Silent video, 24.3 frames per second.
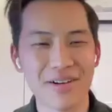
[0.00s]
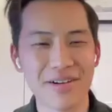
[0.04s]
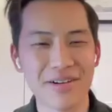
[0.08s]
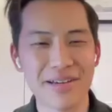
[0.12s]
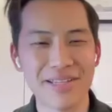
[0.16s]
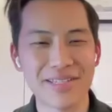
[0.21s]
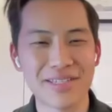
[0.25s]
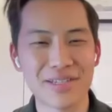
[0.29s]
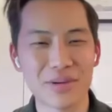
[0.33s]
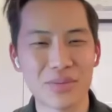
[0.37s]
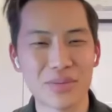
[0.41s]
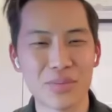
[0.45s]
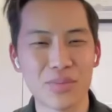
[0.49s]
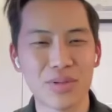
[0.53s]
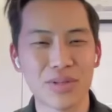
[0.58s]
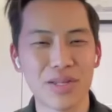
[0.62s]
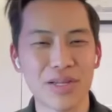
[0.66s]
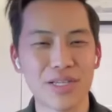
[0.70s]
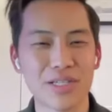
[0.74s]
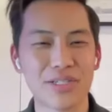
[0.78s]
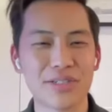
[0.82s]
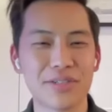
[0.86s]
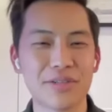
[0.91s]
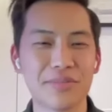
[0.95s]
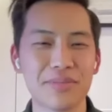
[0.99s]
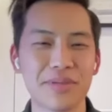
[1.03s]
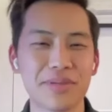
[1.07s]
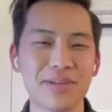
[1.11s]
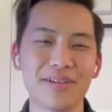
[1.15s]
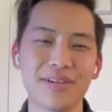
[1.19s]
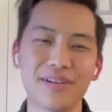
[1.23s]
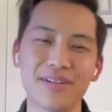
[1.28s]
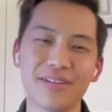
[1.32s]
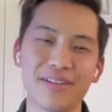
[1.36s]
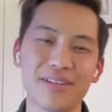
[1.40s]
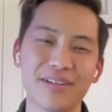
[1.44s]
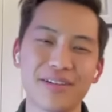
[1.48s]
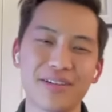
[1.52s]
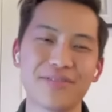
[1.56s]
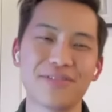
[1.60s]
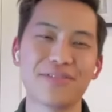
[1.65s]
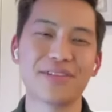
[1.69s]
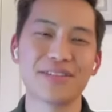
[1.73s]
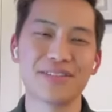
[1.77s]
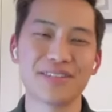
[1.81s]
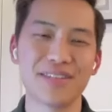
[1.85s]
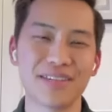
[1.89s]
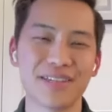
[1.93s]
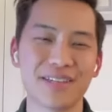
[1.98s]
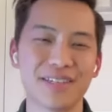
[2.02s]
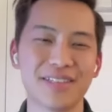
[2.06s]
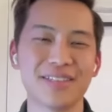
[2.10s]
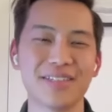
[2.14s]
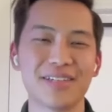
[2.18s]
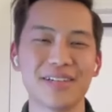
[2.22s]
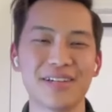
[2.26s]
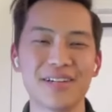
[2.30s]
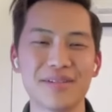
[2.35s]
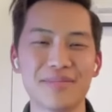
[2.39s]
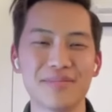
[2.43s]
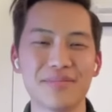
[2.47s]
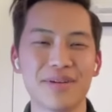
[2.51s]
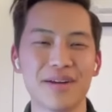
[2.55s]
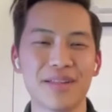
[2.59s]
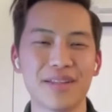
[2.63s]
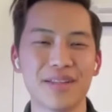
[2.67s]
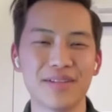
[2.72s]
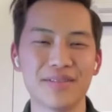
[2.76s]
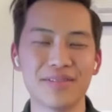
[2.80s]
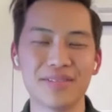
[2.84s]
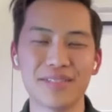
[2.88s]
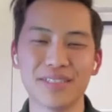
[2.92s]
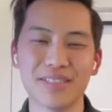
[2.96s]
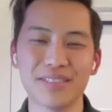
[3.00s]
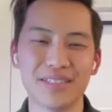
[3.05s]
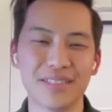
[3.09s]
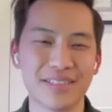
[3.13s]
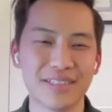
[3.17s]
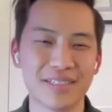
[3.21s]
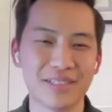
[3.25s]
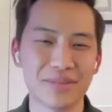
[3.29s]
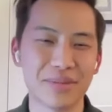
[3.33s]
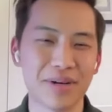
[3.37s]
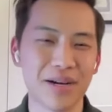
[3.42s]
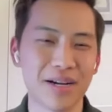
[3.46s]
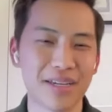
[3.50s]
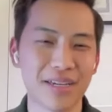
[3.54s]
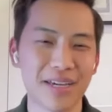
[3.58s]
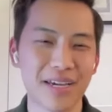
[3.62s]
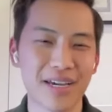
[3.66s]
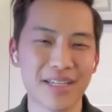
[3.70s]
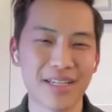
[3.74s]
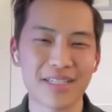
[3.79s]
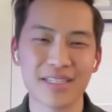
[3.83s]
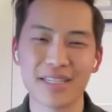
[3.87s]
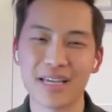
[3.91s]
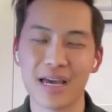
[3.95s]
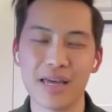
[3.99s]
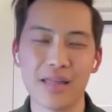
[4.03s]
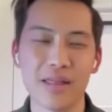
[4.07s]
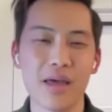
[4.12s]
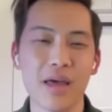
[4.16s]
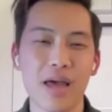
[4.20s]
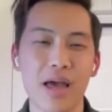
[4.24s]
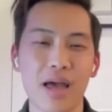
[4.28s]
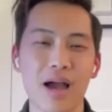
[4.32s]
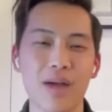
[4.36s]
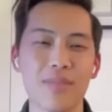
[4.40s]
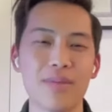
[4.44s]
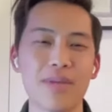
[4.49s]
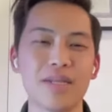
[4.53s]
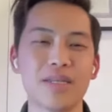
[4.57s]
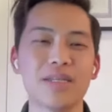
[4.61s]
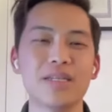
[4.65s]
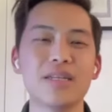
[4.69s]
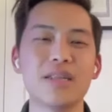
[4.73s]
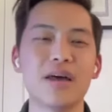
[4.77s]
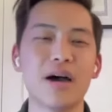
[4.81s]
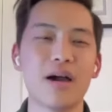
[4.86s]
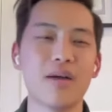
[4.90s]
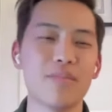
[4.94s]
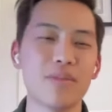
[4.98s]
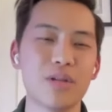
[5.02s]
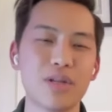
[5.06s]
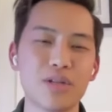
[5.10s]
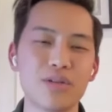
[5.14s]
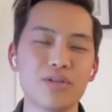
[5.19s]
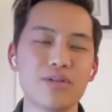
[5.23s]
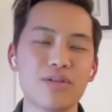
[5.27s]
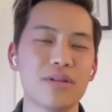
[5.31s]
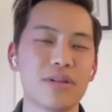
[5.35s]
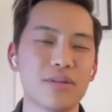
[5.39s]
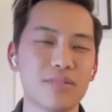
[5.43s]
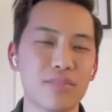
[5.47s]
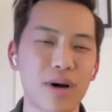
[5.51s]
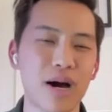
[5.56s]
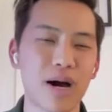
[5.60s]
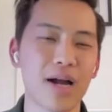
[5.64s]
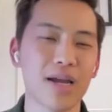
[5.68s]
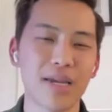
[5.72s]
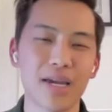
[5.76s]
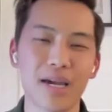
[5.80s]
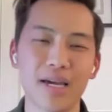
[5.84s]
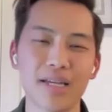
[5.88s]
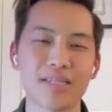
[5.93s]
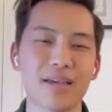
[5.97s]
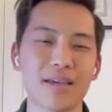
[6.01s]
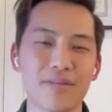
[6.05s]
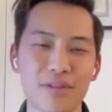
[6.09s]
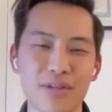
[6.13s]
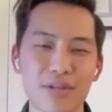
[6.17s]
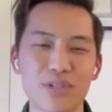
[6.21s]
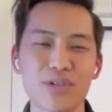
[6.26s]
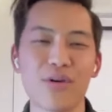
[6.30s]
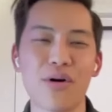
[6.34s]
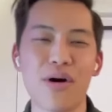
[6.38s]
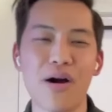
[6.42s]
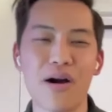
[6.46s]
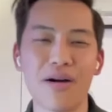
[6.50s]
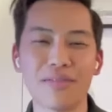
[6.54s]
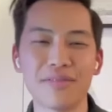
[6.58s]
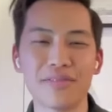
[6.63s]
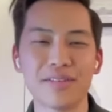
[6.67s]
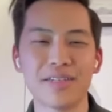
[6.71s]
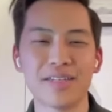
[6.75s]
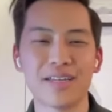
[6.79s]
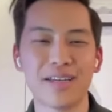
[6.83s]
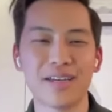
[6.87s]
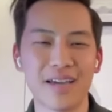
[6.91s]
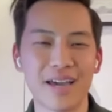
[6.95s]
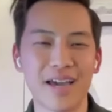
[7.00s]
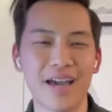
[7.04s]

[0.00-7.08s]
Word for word: no, it's a pleasure to be on here for the second time. I love it. These podcasts, I've been doing podcasts every so often.